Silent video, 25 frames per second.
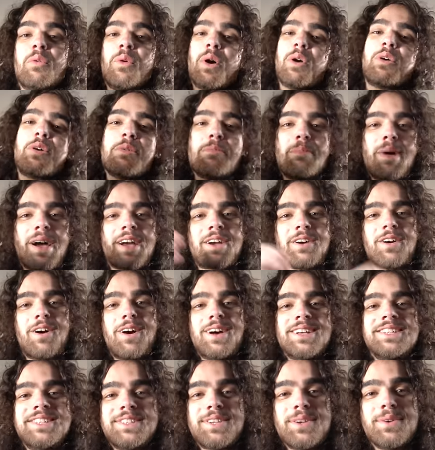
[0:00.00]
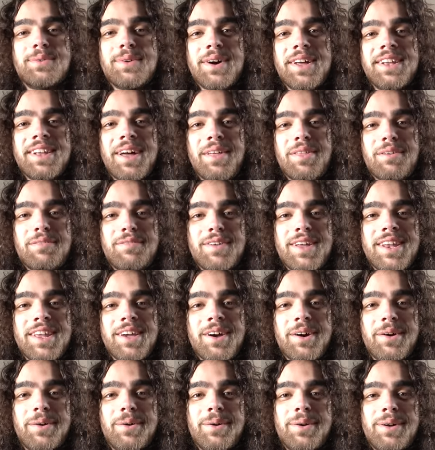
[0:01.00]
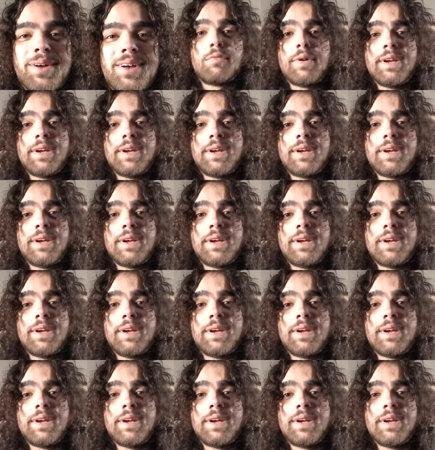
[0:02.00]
Welcome back guys to another video.